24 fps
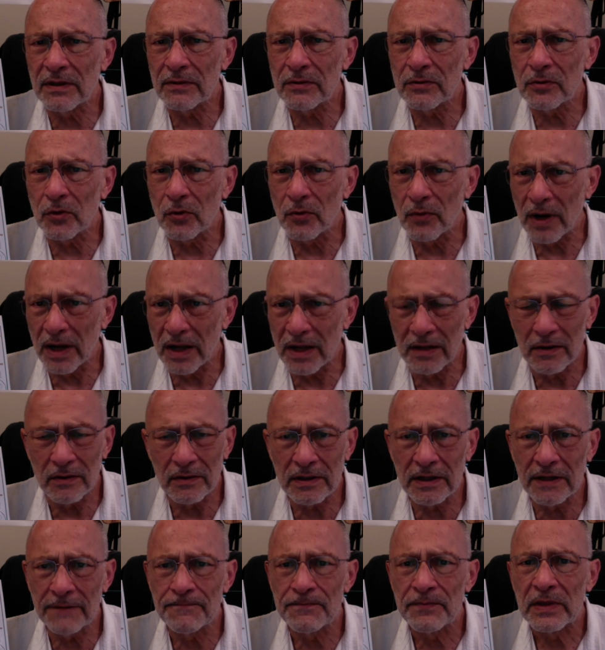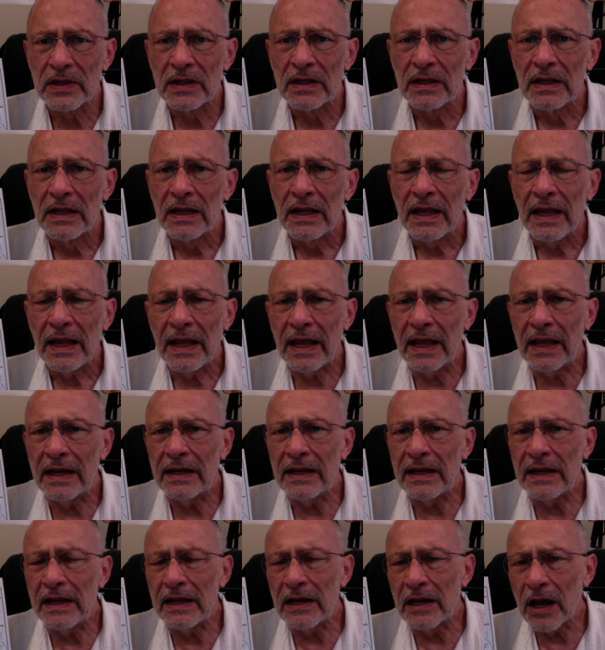Torah, okay? And
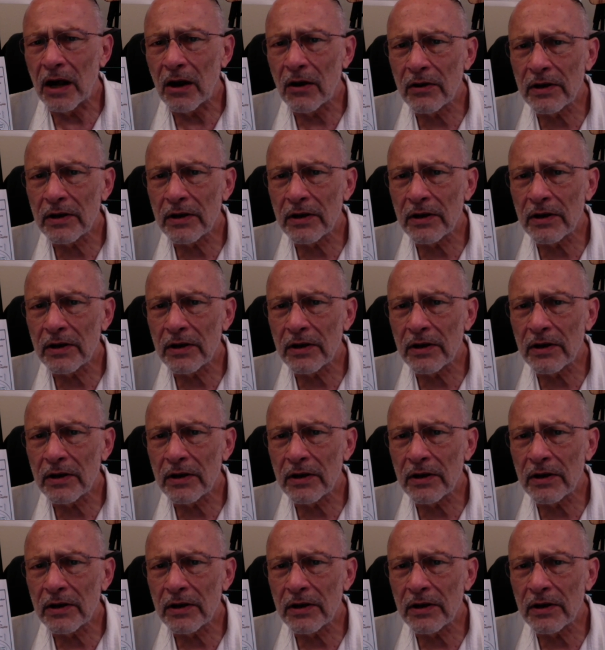in